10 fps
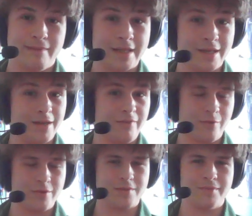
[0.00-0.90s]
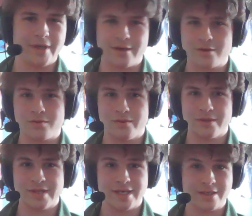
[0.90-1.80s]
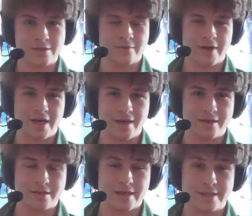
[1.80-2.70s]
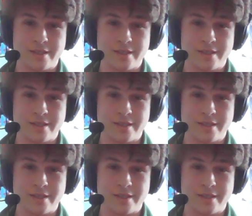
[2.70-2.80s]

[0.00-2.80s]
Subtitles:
And then, of course, the players will then decide